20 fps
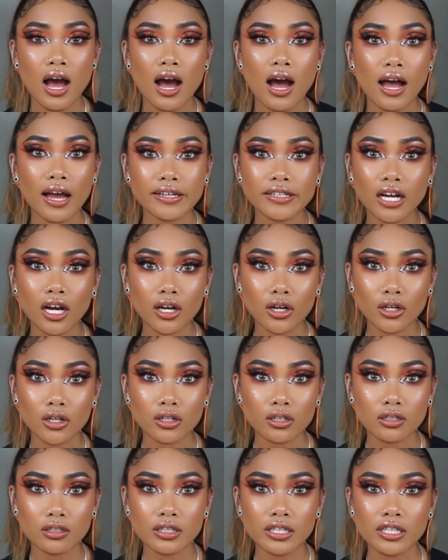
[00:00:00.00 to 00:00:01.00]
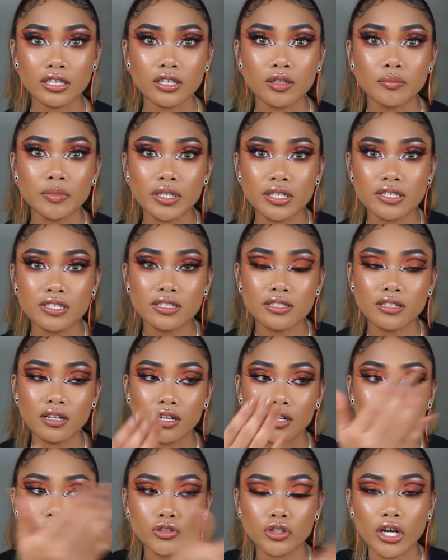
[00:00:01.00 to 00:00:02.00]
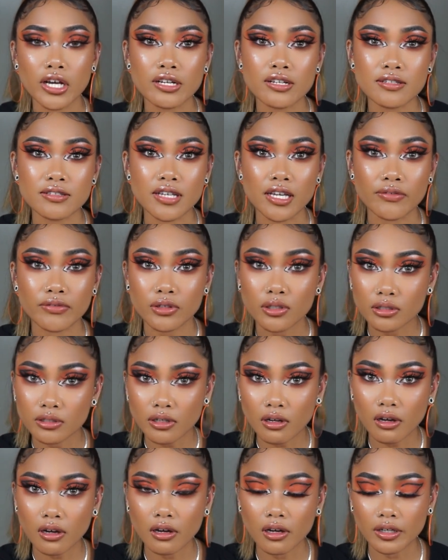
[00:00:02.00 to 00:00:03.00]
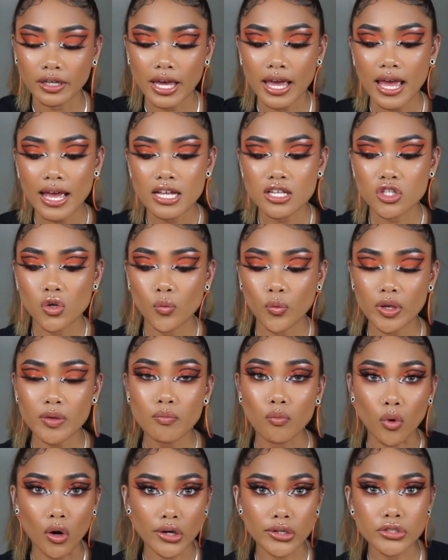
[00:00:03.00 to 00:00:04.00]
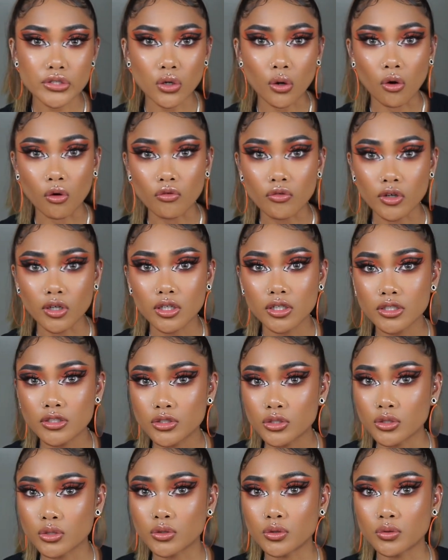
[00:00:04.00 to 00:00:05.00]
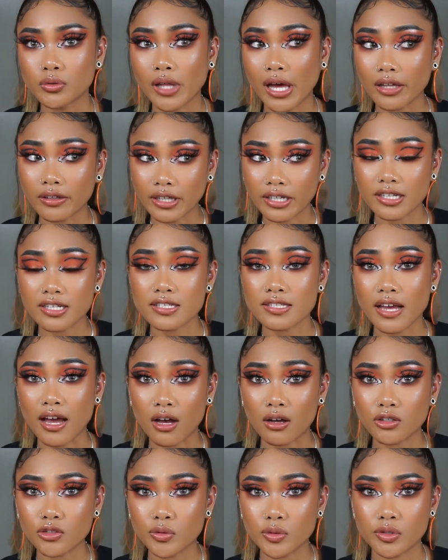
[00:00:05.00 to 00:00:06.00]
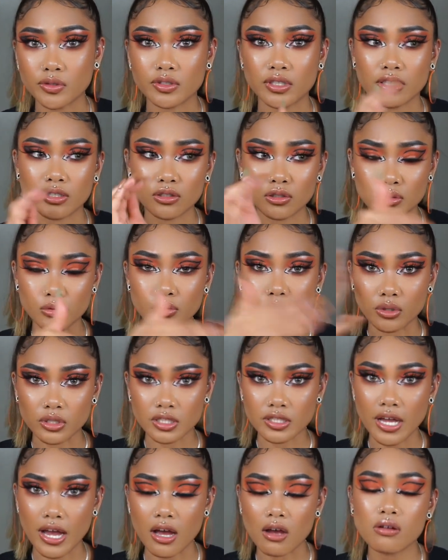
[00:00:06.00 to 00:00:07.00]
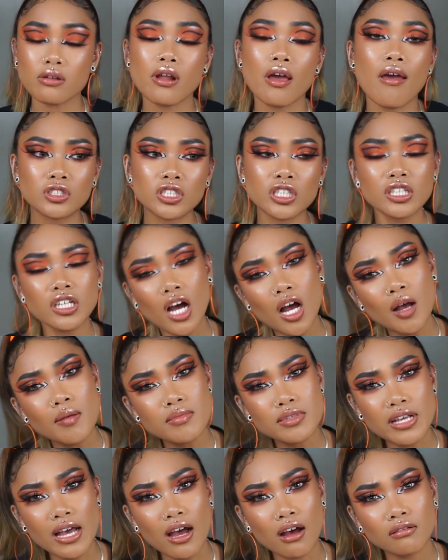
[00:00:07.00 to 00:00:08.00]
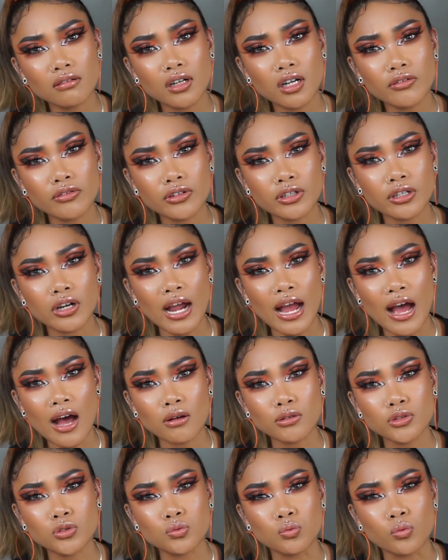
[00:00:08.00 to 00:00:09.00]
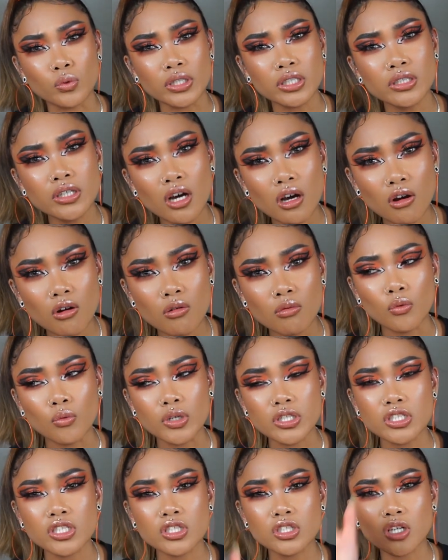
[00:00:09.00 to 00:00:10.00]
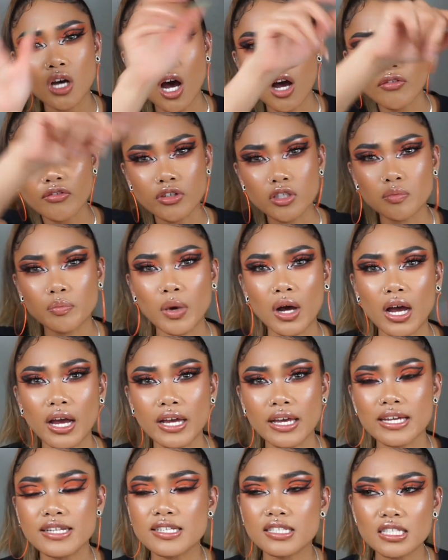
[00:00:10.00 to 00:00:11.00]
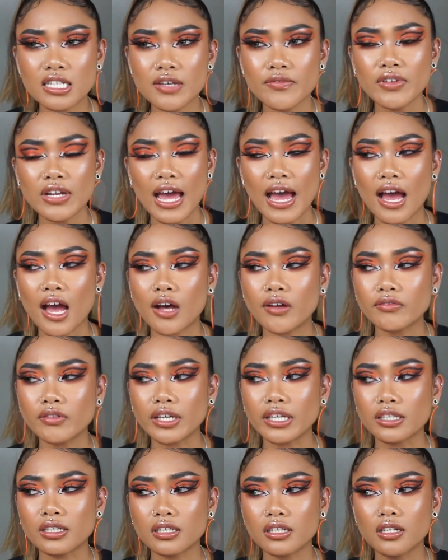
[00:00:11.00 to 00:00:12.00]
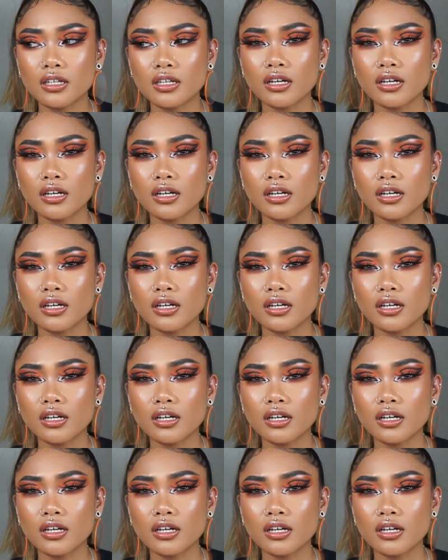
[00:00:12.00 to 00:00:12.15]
I got her in the midst of trying to save her dog. So we marched over to that lady's house, which was like two doors down. She comes out of her house window, which is covered by, it doesn't even have like